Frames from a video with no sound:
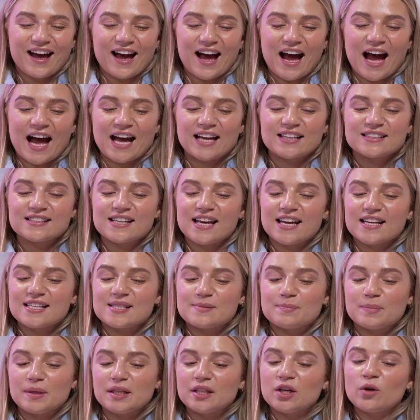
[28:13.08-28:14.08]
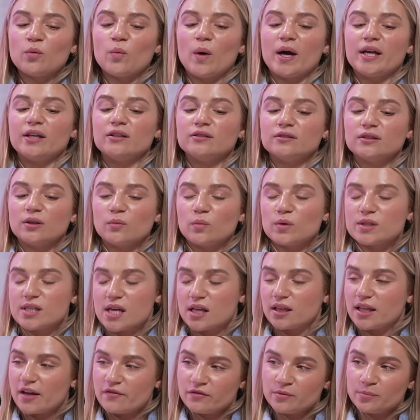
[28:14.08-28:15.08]
and it's been a while was
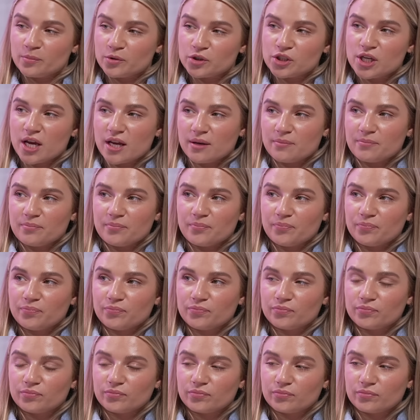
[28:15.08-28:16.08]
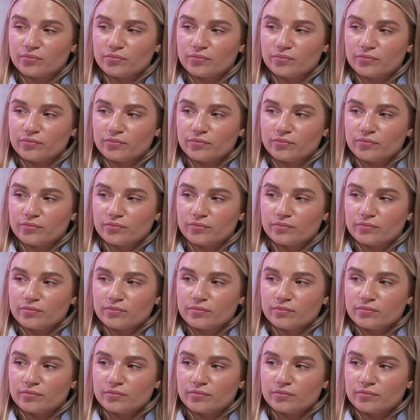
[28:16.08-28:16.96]
11 percent. Mm-hmm. And